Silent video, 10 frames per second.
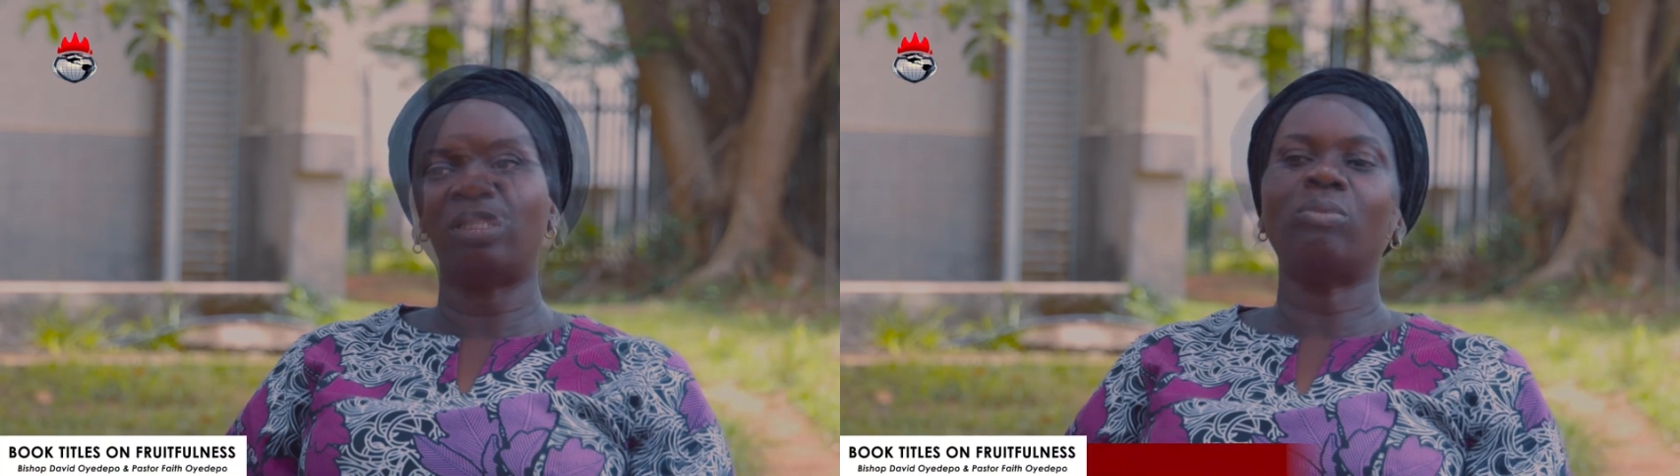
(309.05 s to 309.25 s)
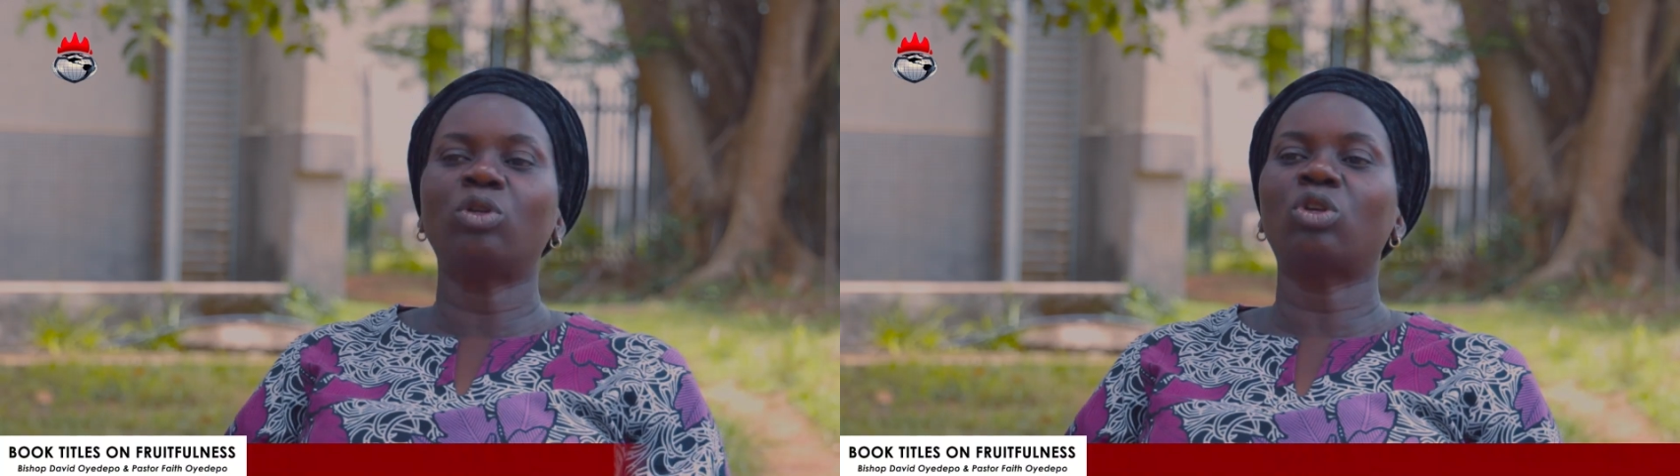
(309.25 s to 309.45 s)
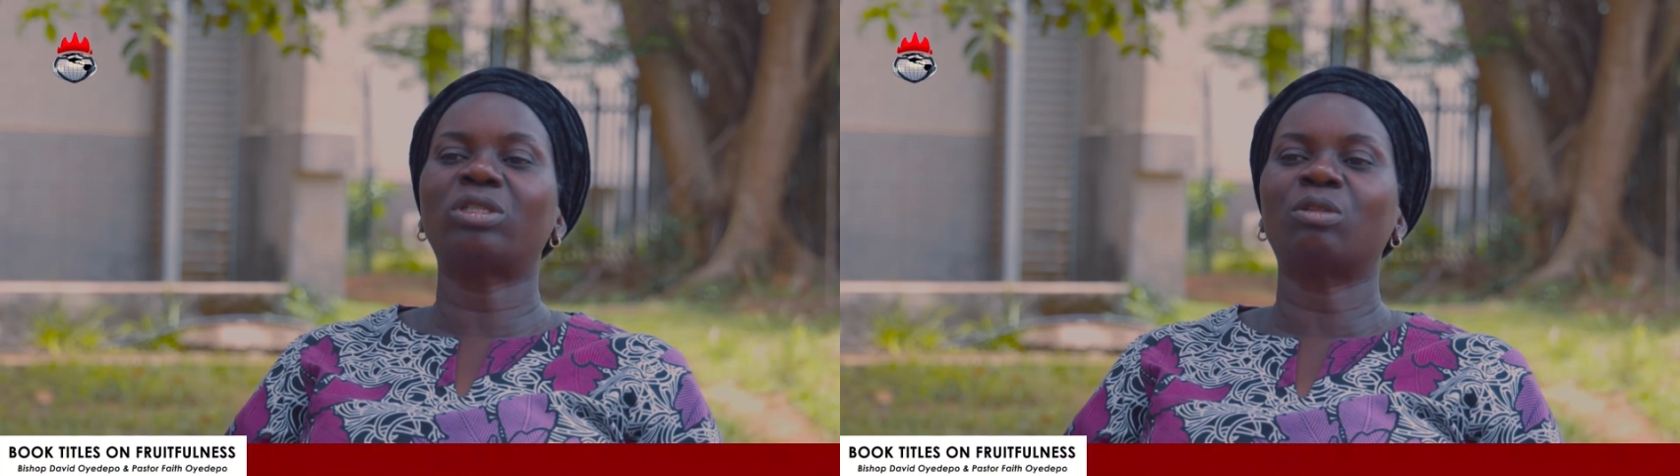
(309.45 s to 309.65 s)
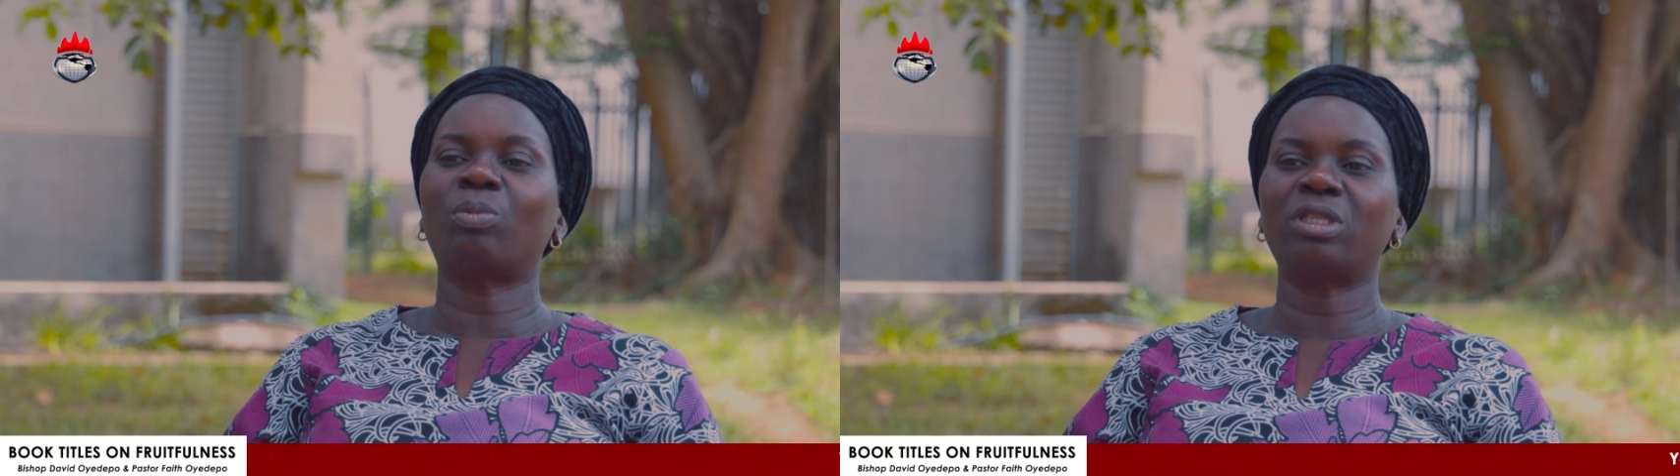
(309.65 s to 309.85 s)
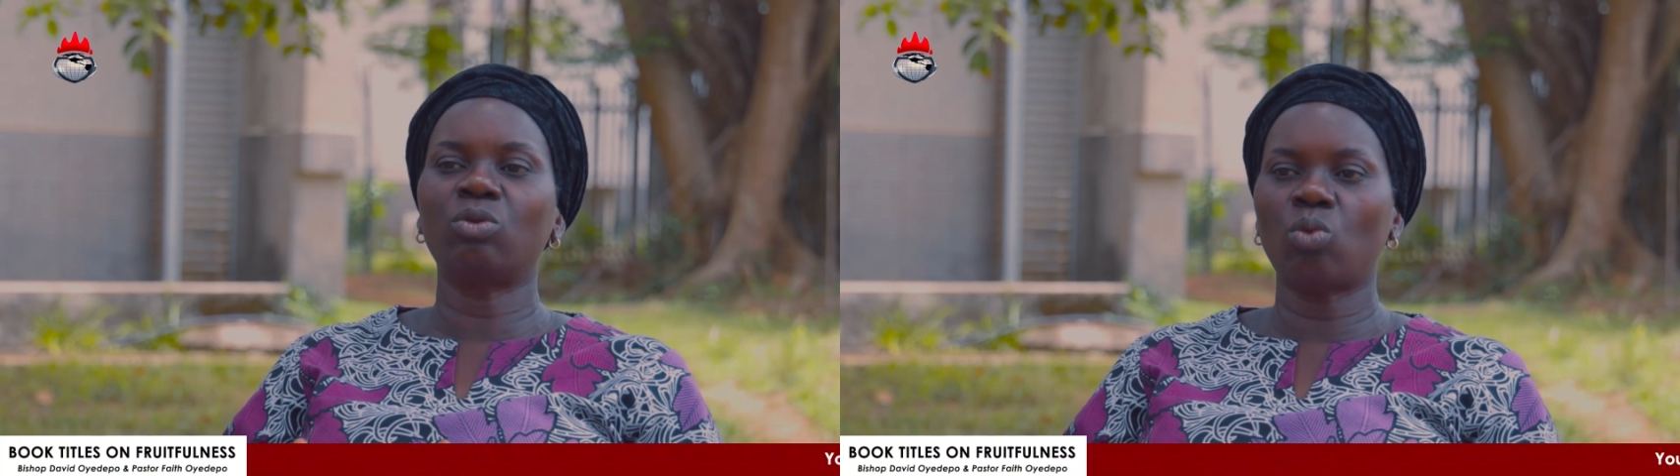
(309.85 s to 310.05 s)
I'm not just
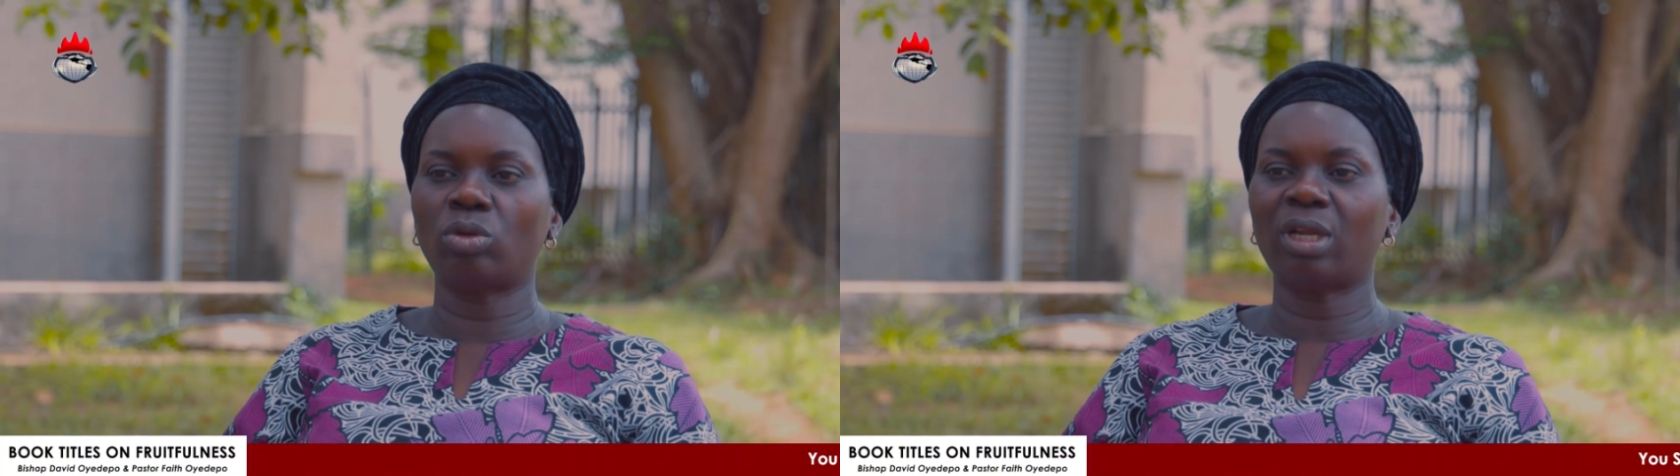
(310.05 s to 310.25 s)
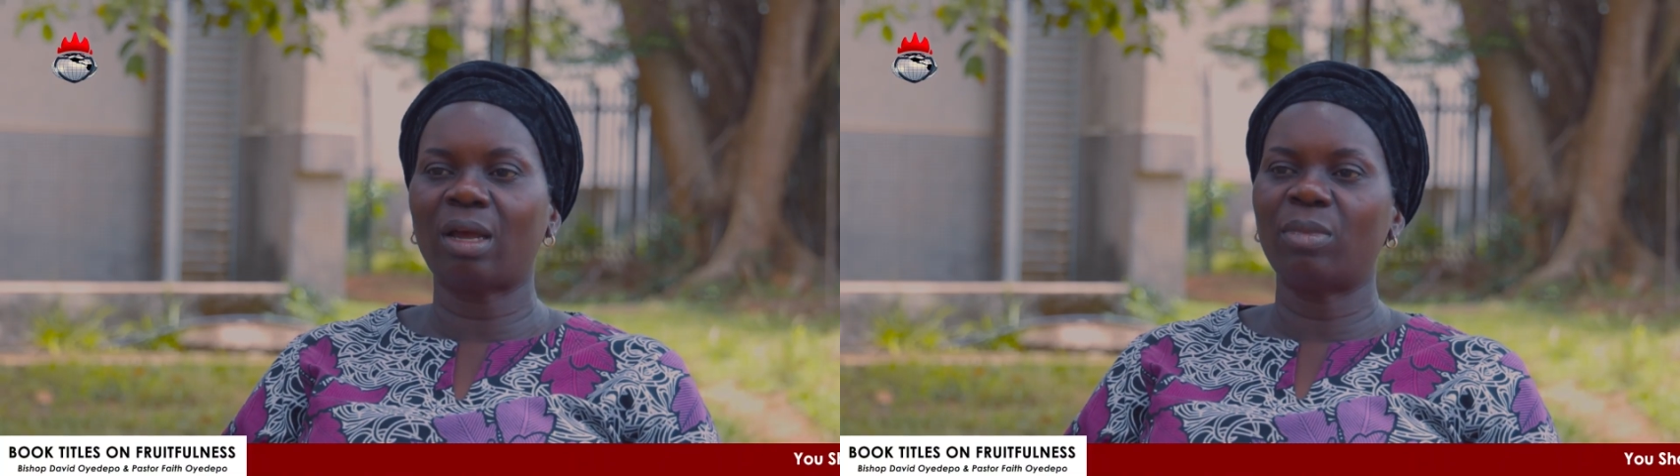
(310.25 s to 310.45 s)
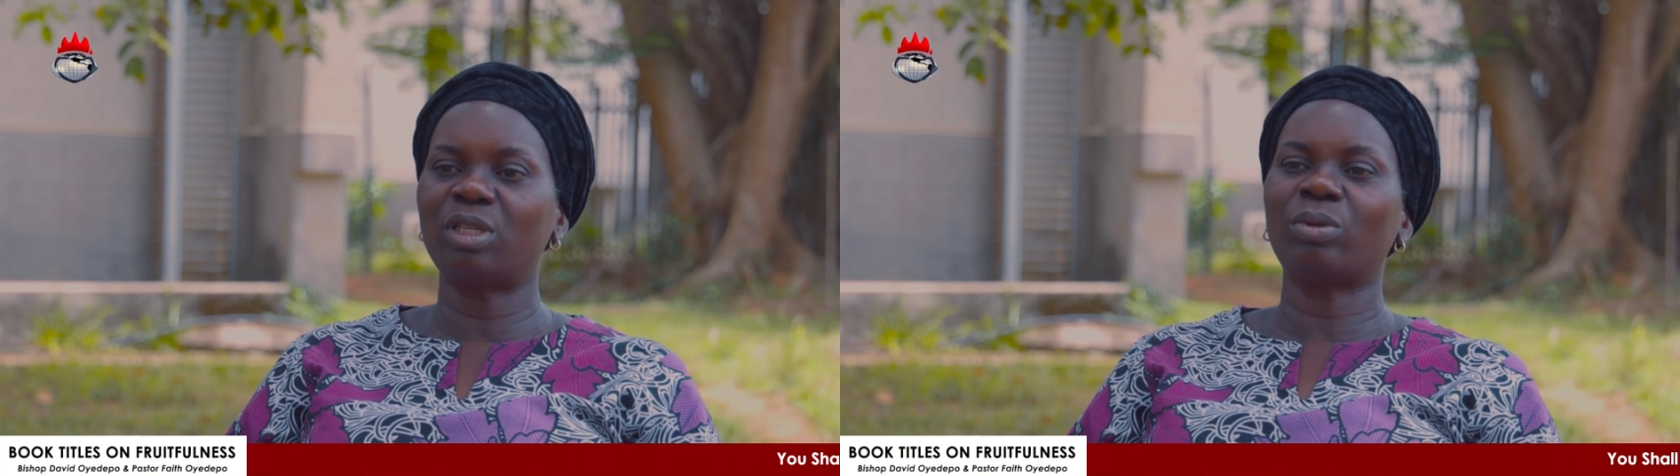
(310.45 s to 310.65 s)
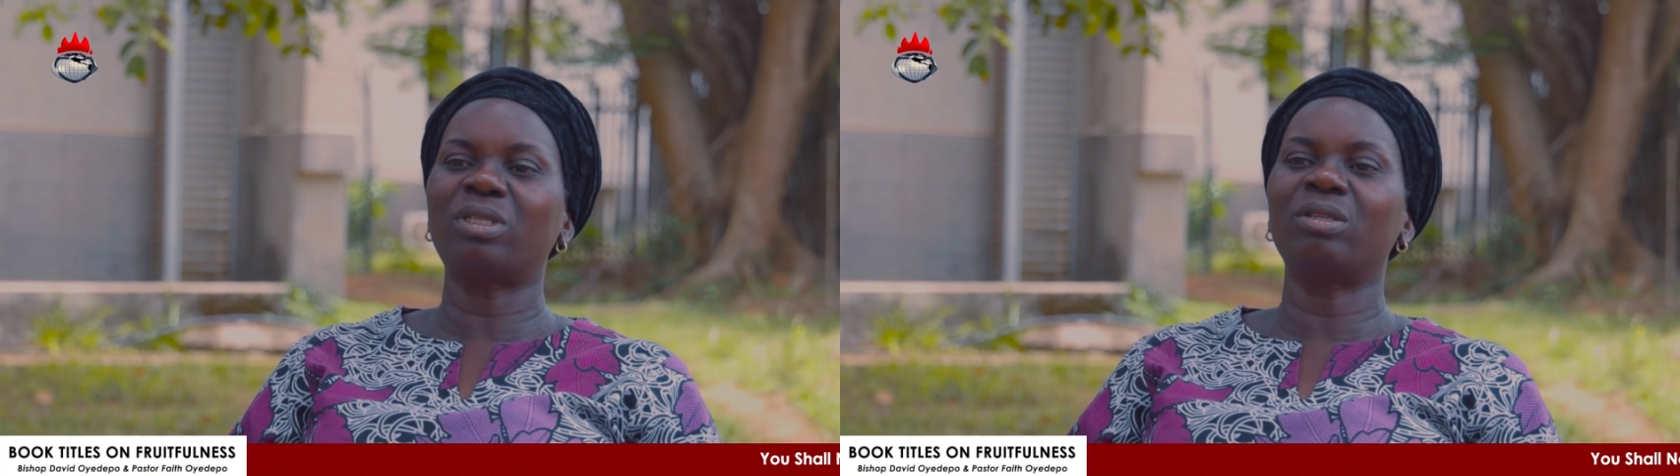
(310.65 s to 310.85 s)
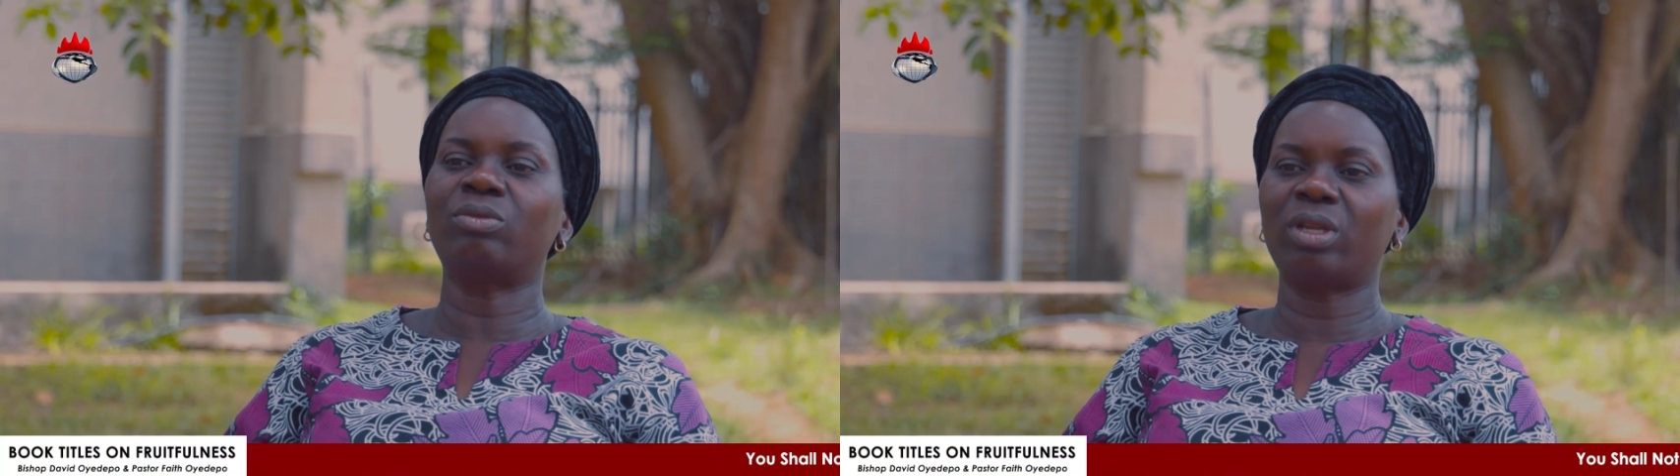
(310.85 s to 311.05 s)
expecting one, I'm
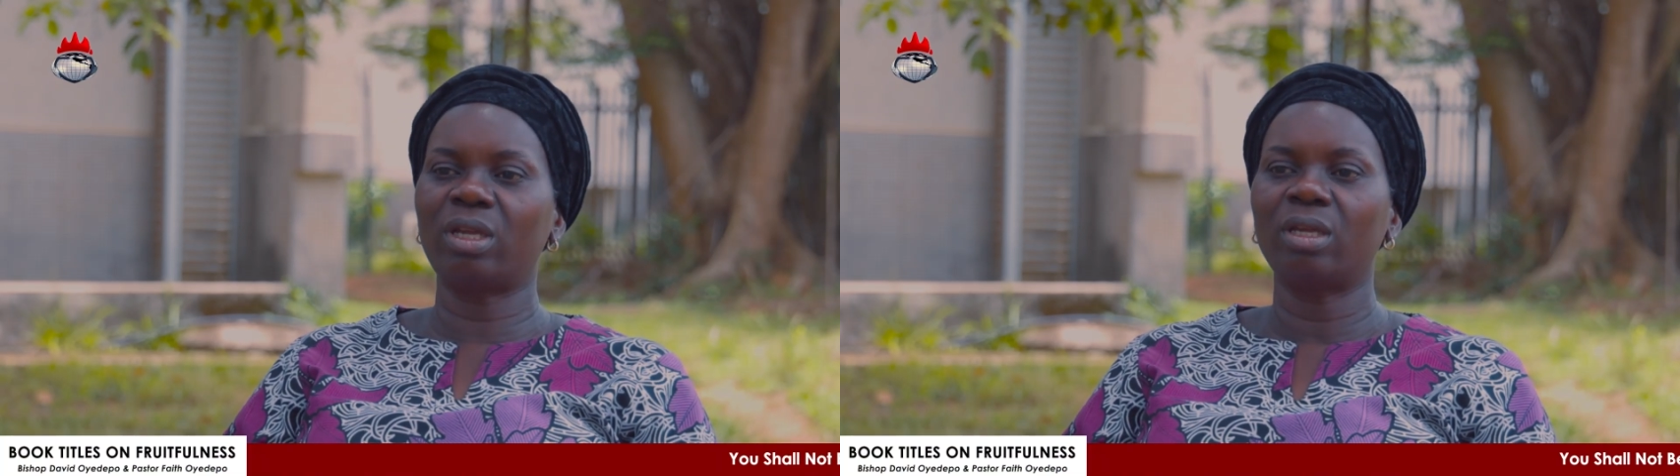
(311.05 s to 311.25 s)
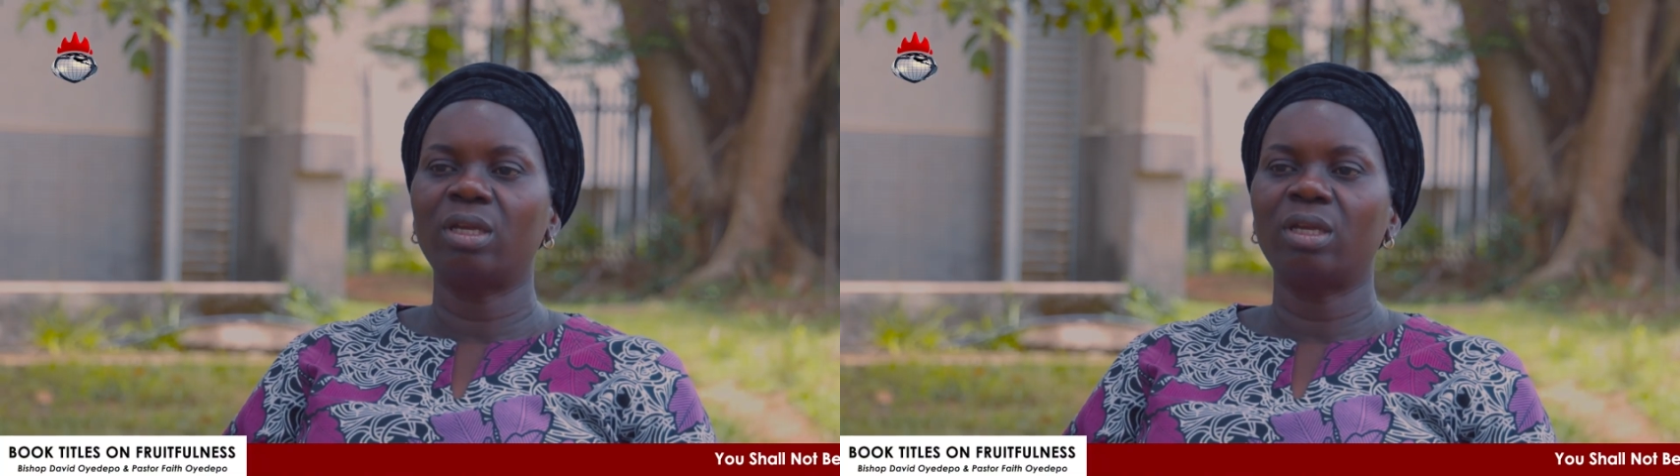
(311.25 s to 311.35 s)
expecting 3.